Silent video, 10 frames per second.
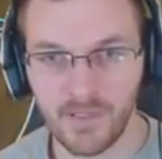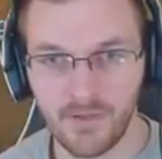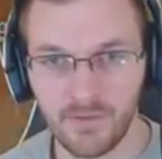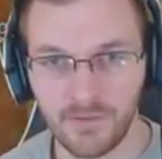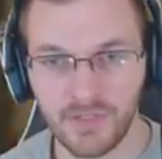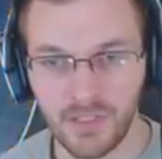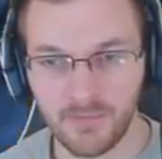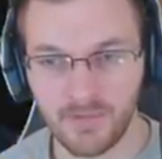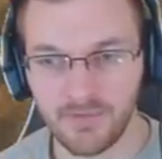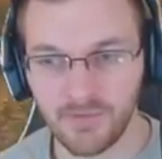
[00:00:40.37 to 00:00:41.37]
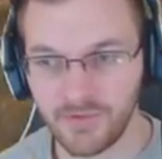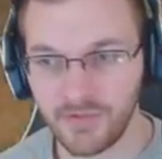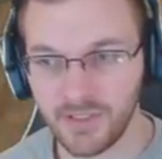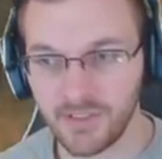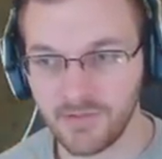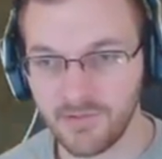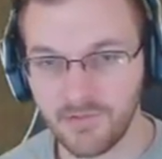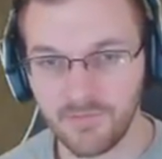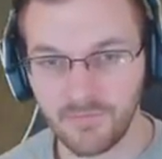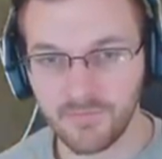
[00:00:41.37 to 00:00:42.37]
No sniper rifle still.
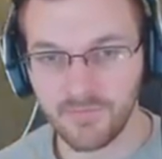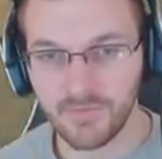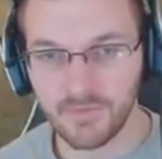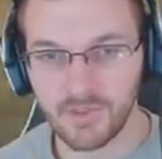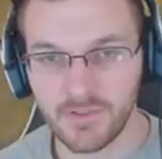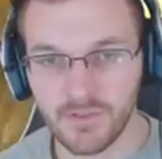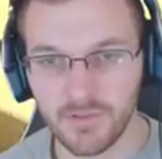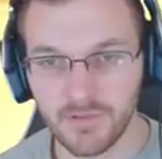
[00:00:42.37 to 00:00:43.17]
Road